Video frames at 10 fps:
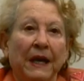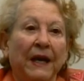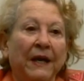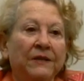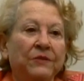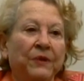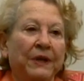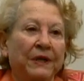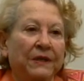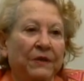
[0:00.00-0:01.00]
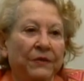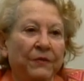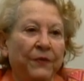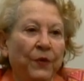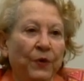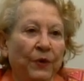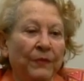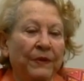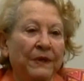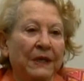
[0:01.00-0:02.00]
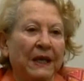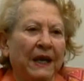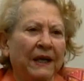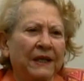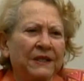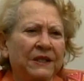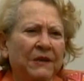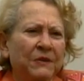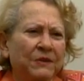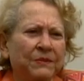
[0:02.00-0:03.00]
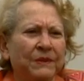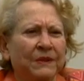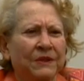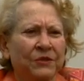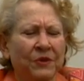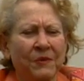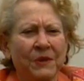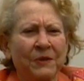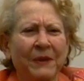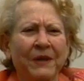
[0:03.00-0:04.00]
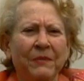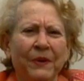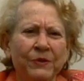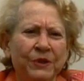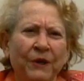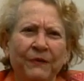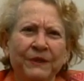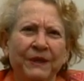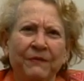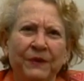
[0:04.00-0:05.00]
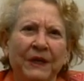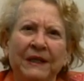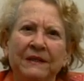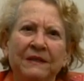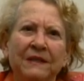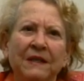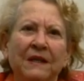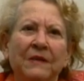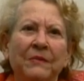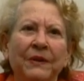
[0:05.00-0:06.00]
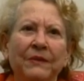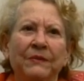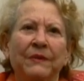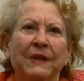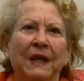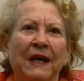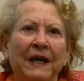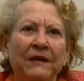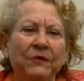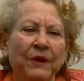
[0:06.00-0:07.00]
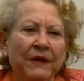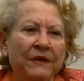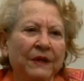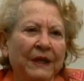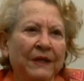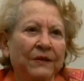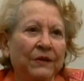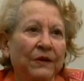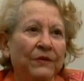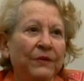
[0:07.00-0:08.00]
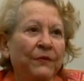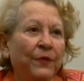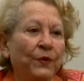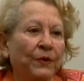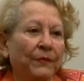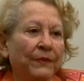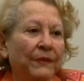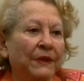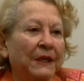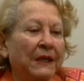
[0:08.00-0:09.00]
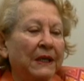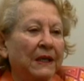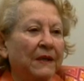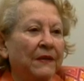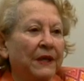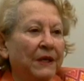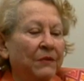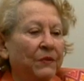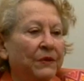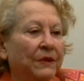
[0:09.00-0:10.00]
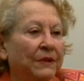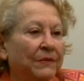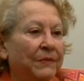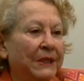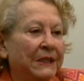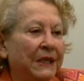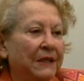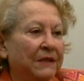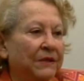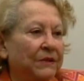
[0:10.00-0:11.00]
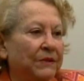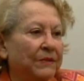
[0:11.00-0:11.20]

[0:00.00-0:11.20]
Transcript: I had to write it on the form. I guess that was distributed by the post office, I've forgotten. Yeah. But I had to write the letter on the form. Then it would be sent to